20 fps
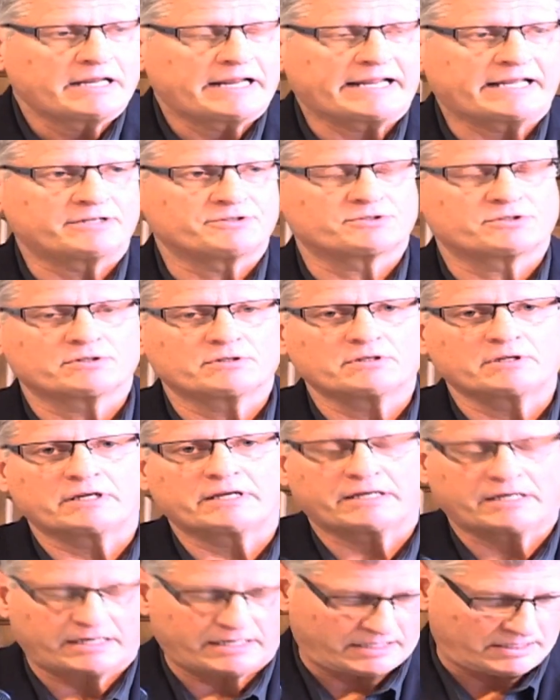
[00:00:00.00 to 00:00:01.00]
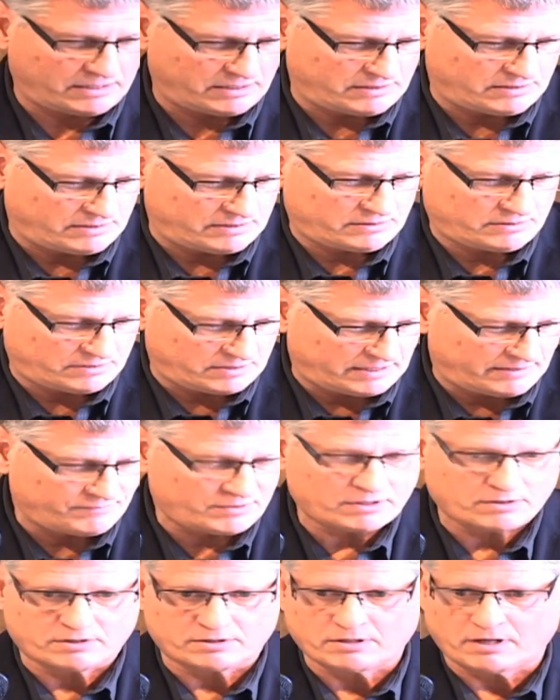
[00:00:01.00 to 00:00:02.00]
And
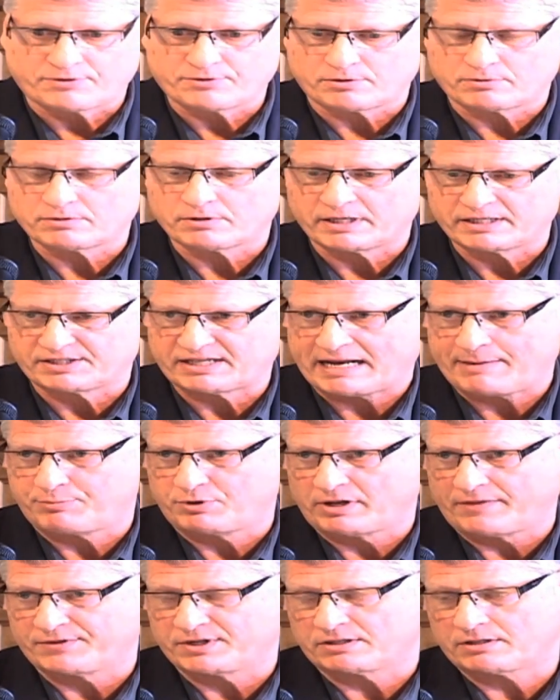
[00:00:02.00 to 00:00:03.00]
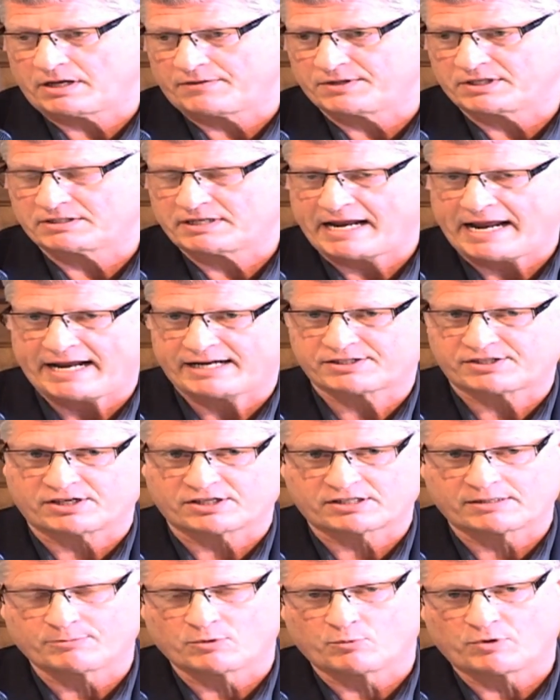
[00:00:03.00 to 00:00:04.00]
give you another example on the tax
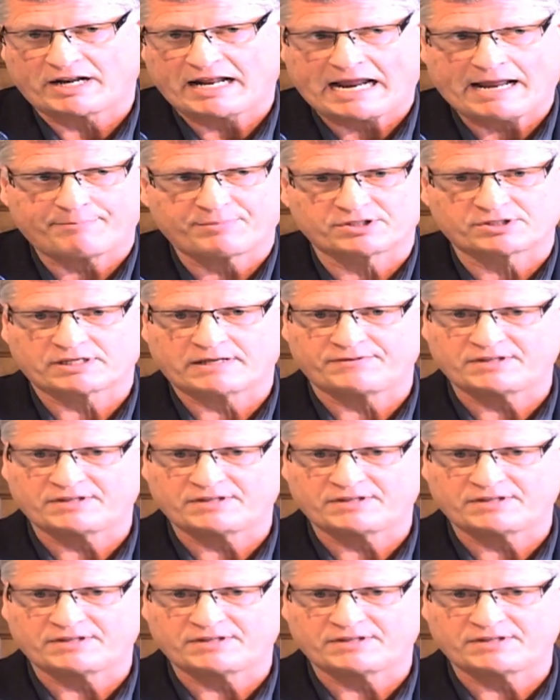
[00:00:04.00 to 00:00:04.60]
system and what happens,